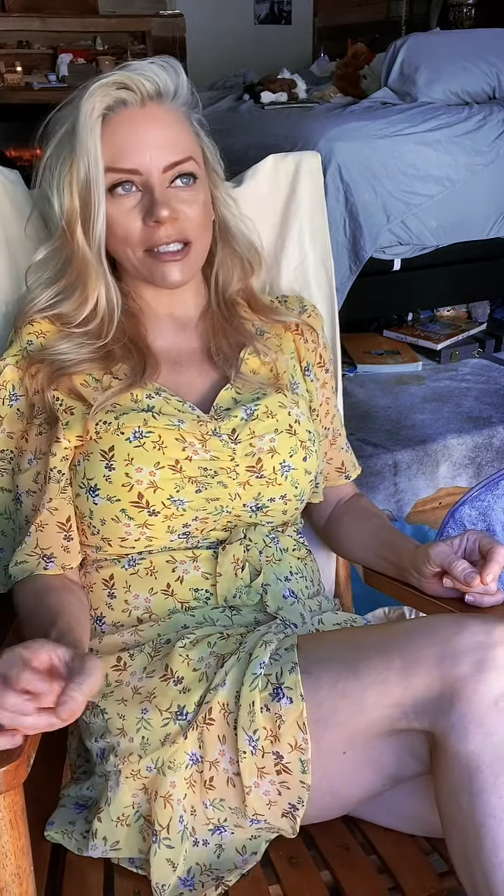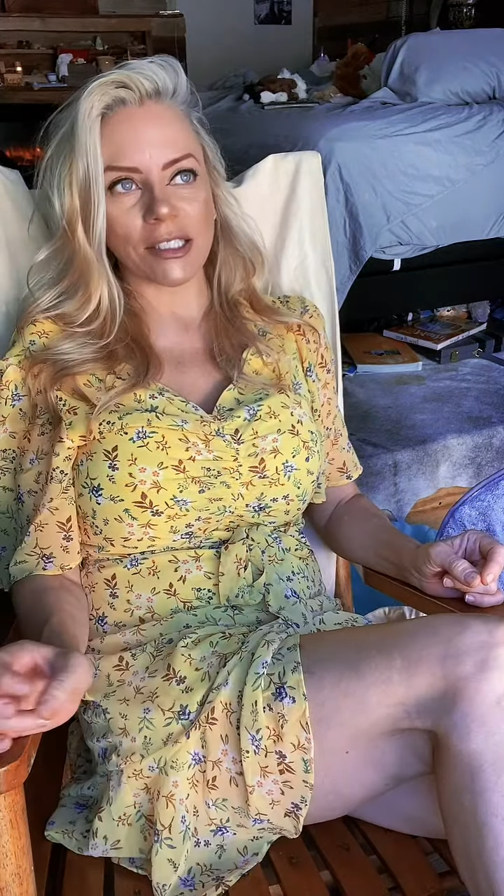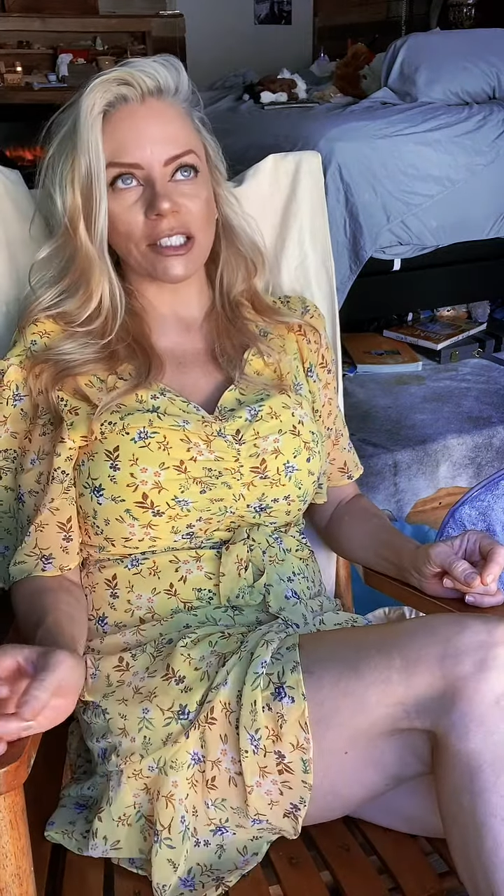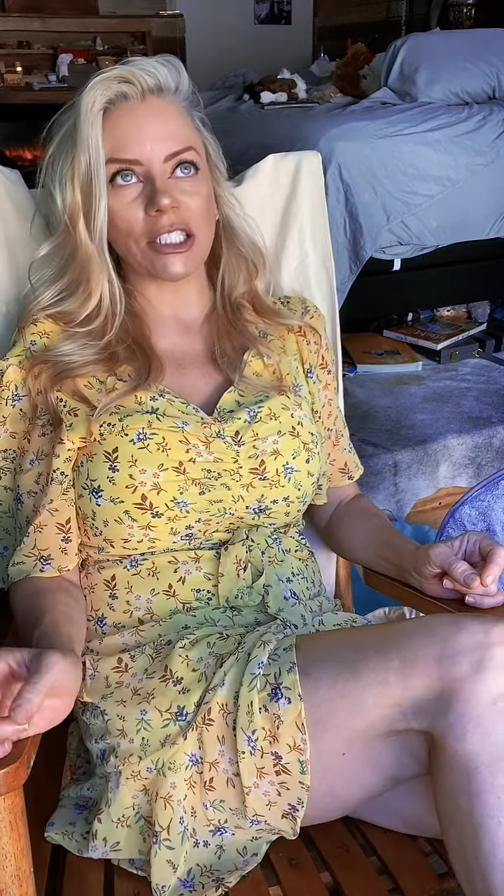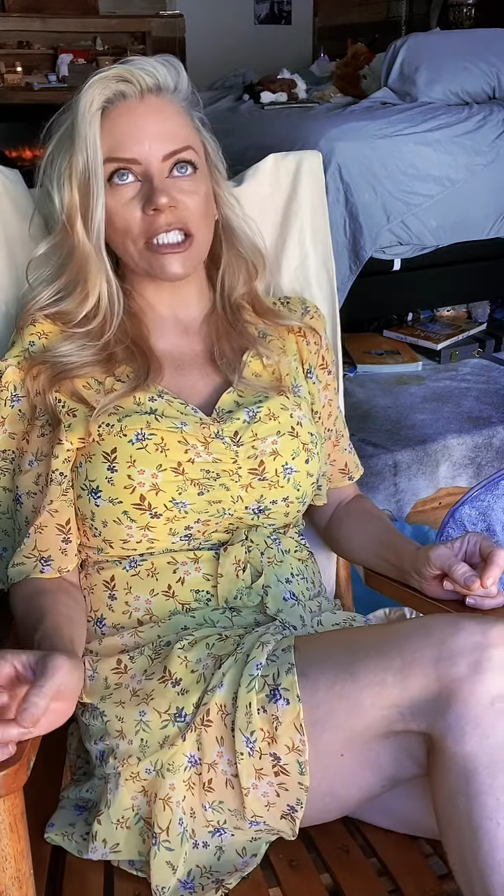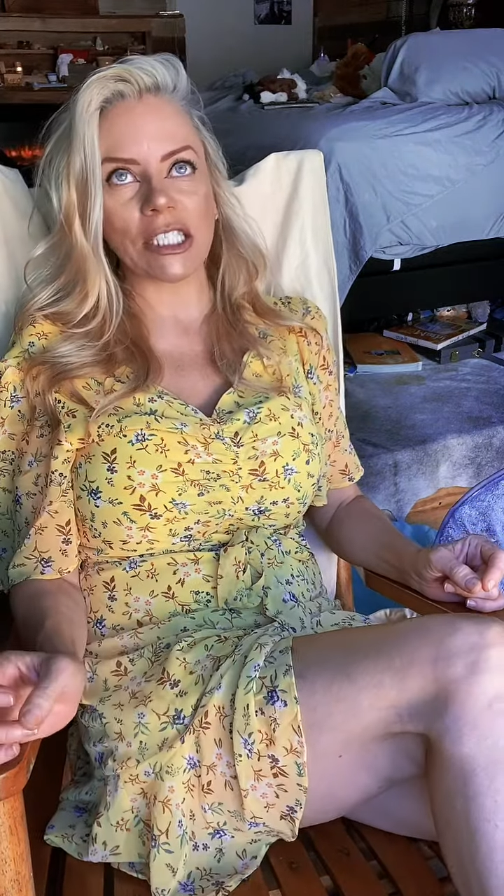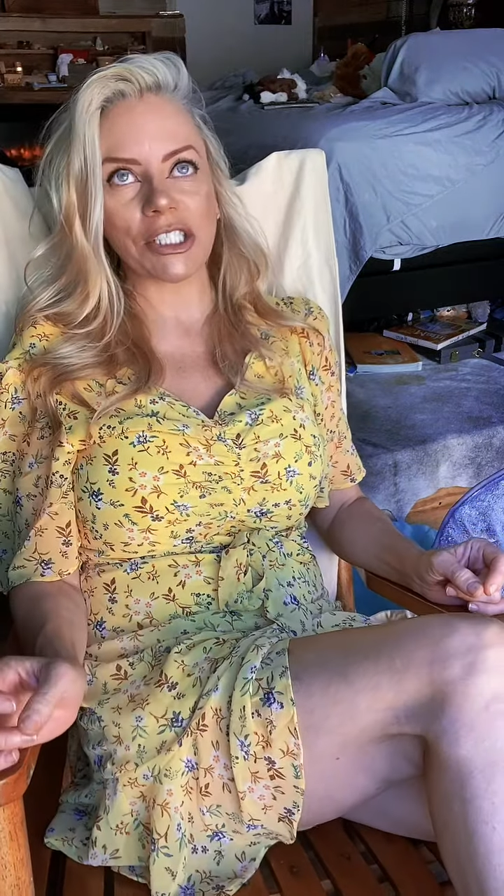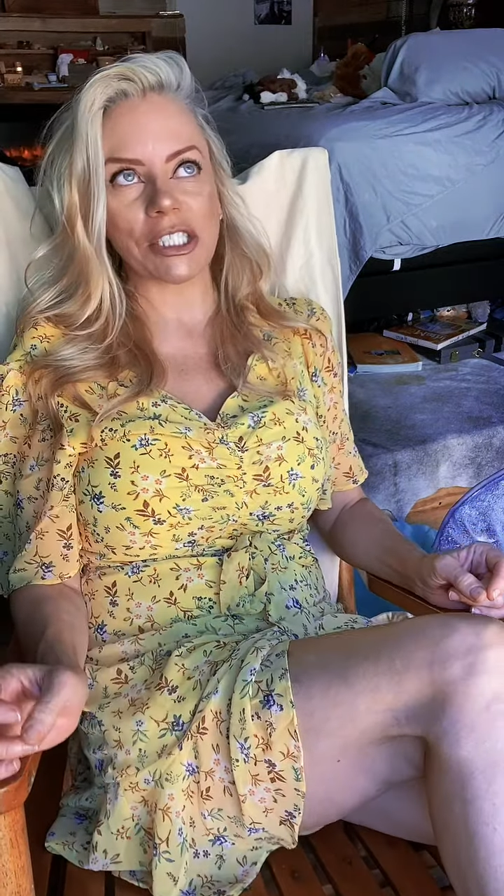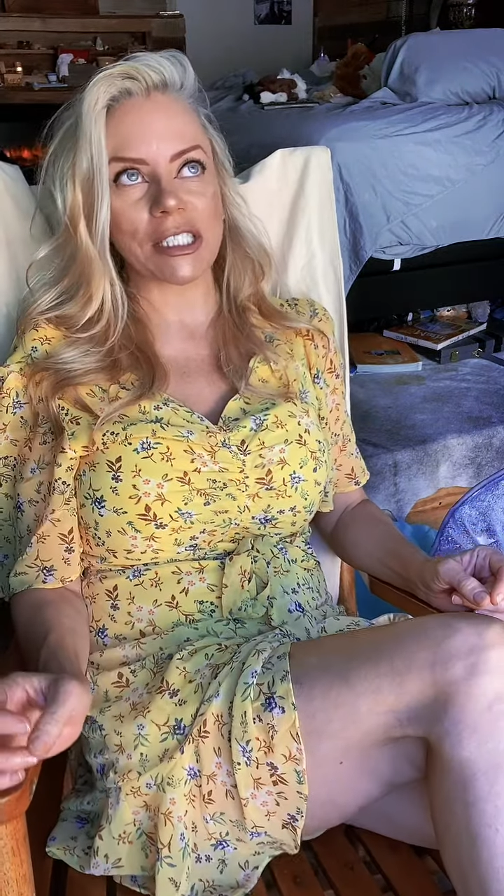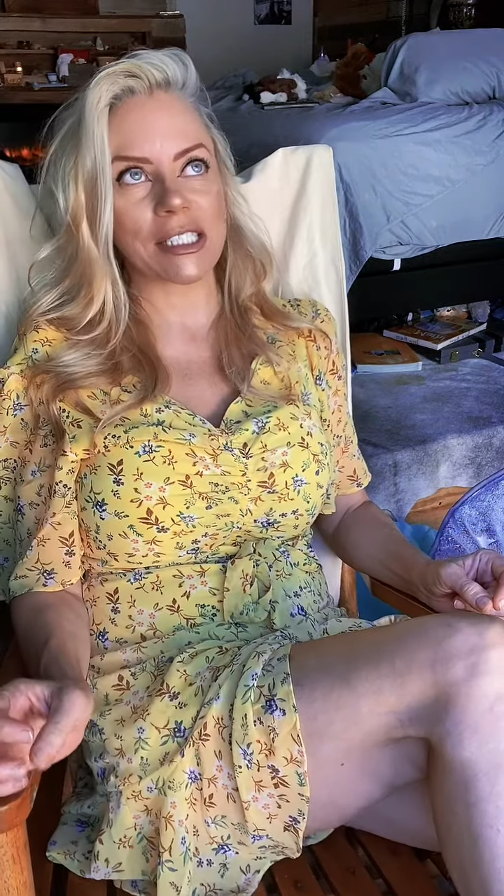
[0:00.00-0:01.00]

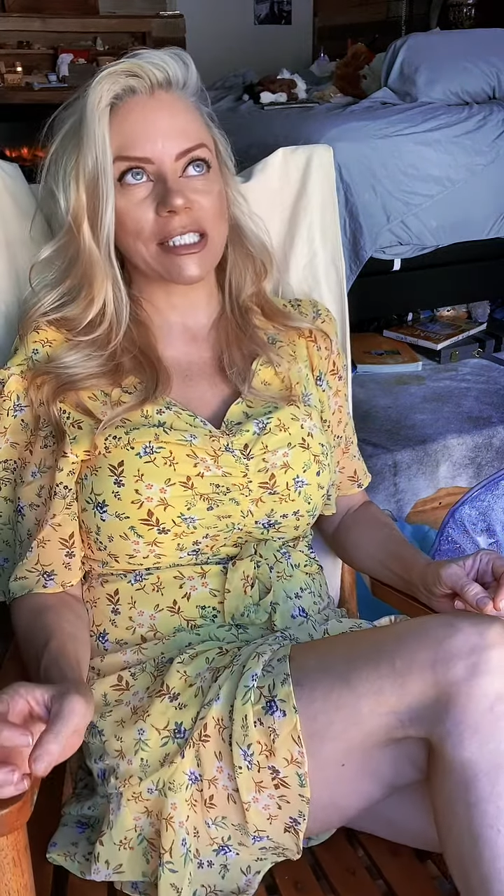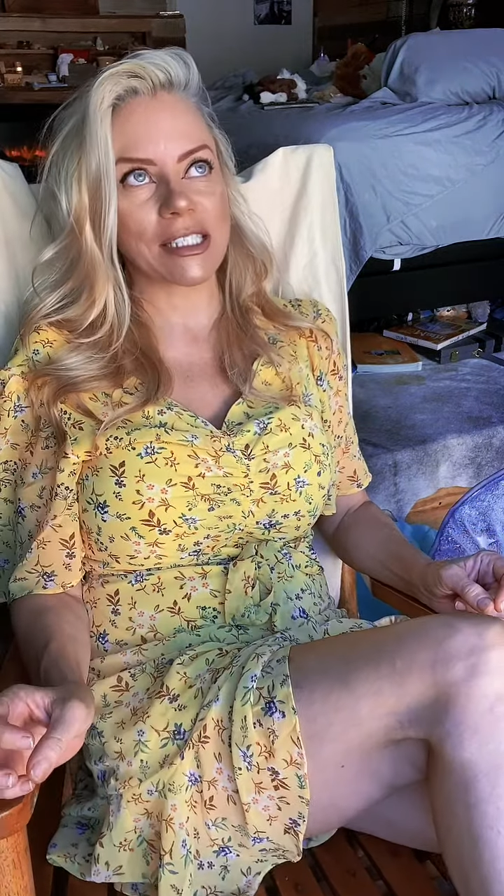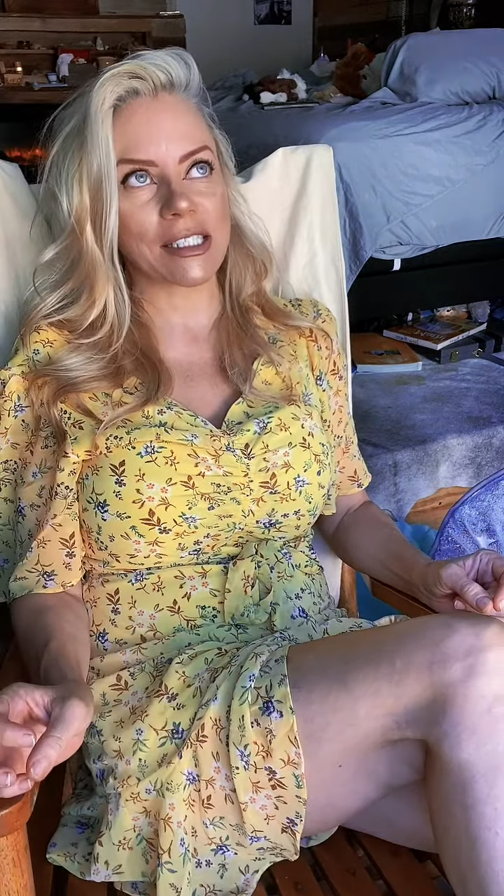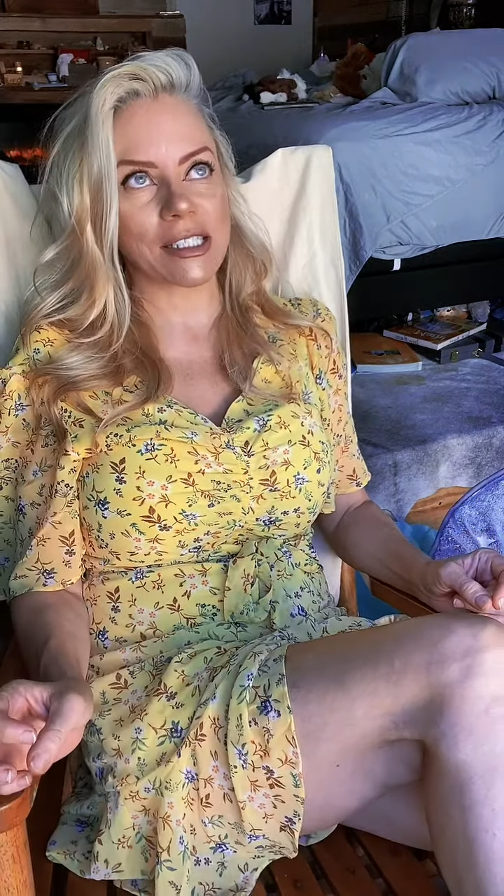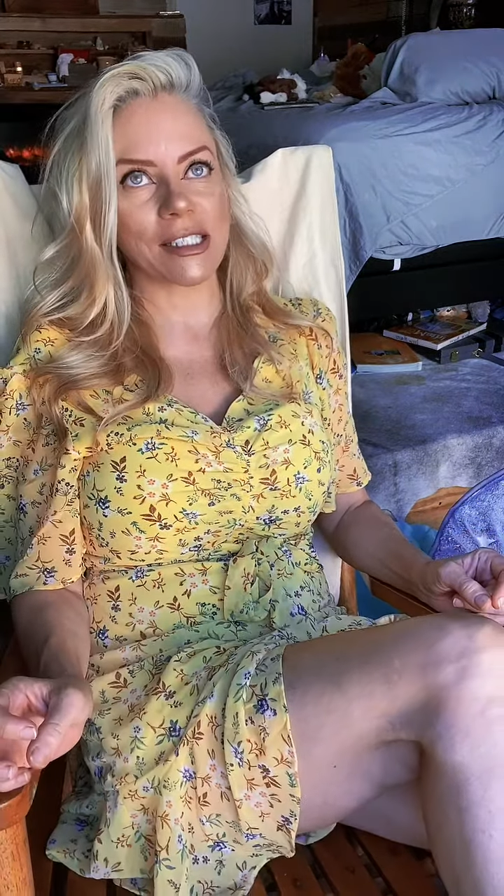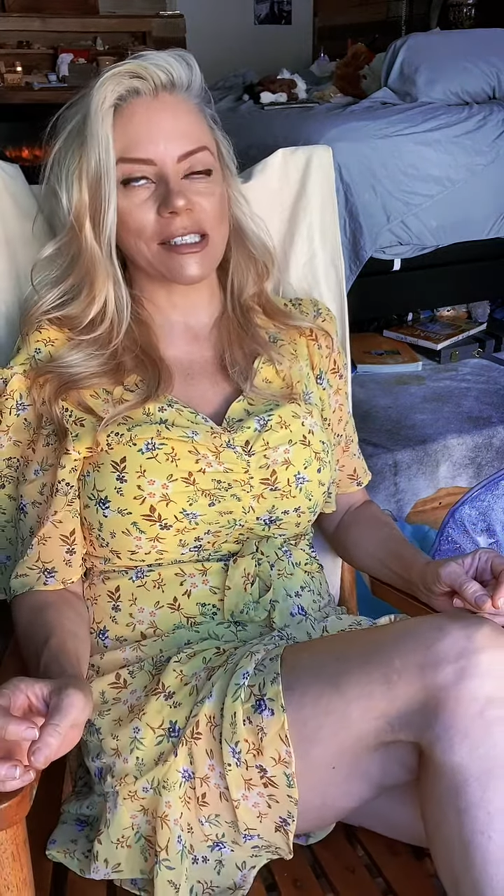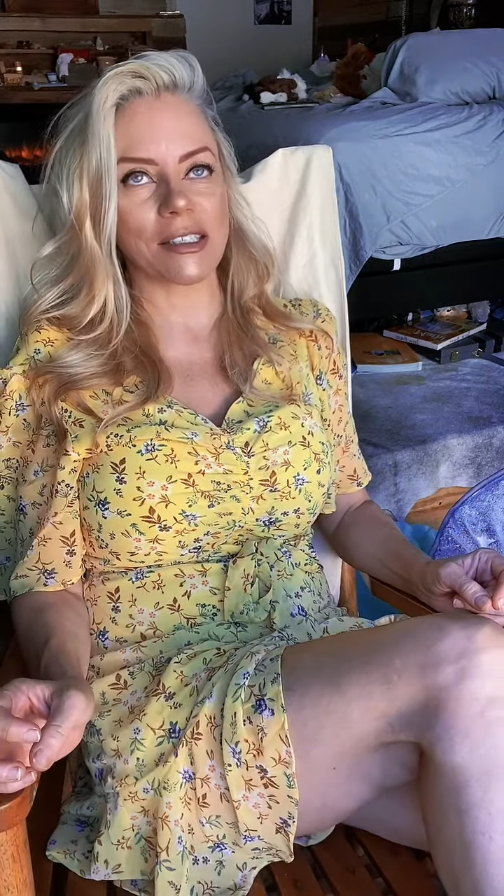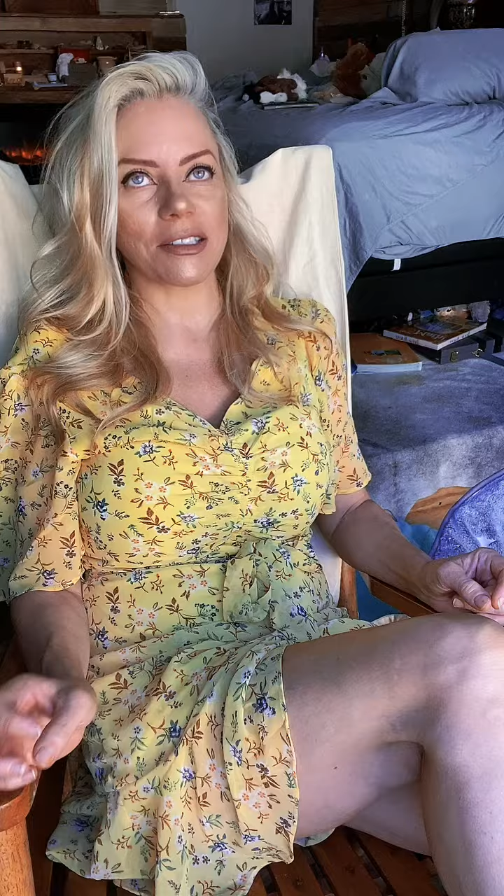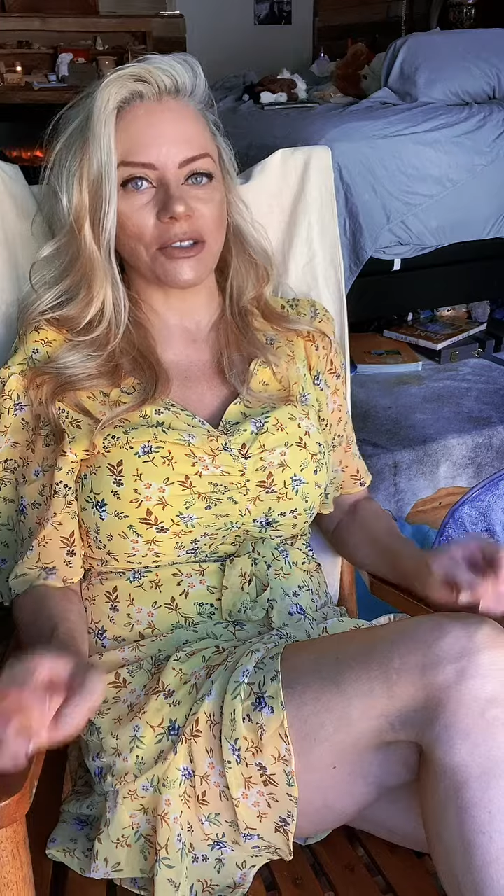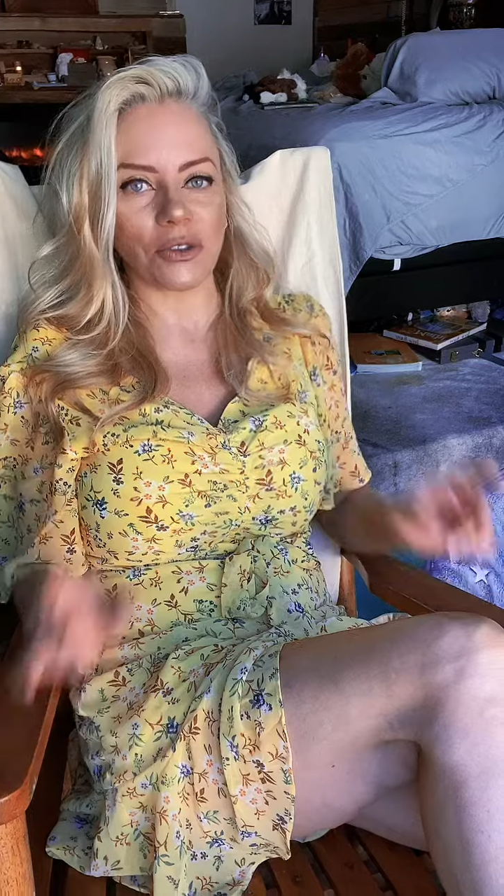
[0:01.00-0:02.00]
delicious
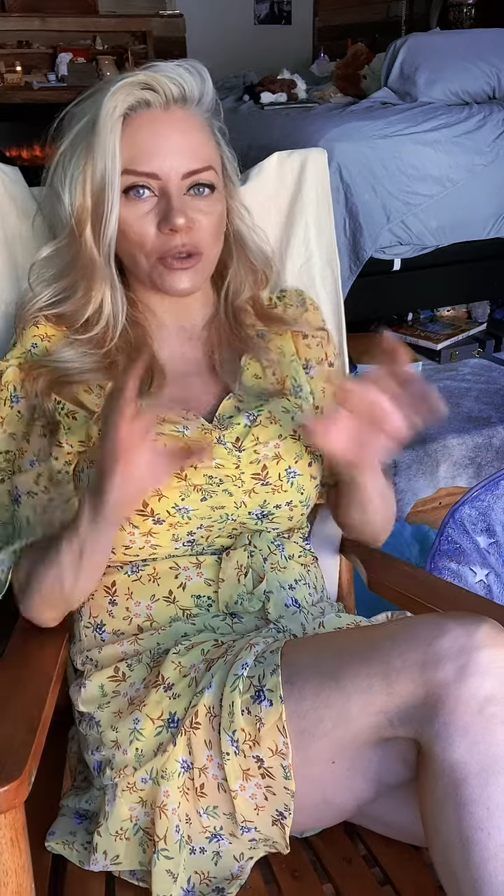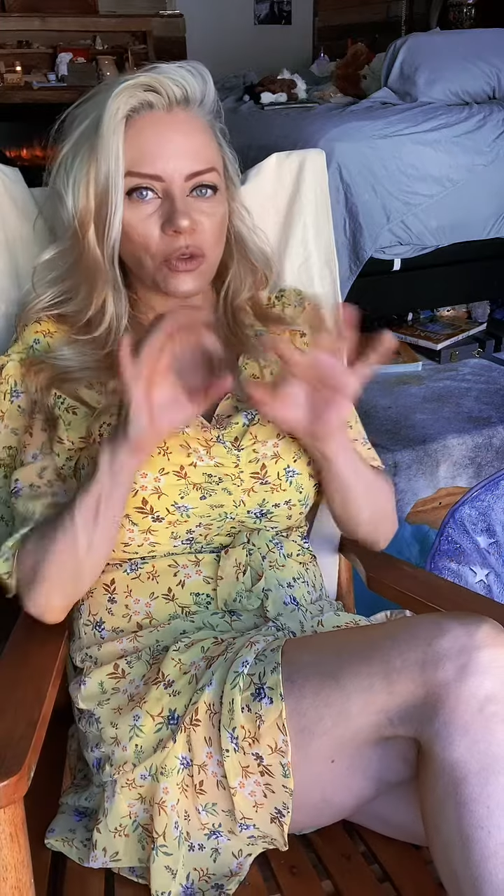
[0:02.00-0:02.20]
little